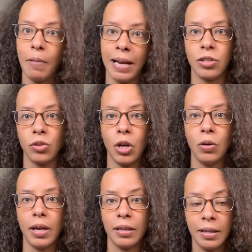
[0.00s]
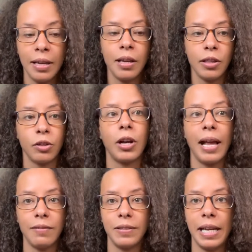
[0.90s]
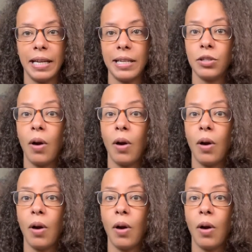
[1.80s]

I do yoga they're kind of saying I do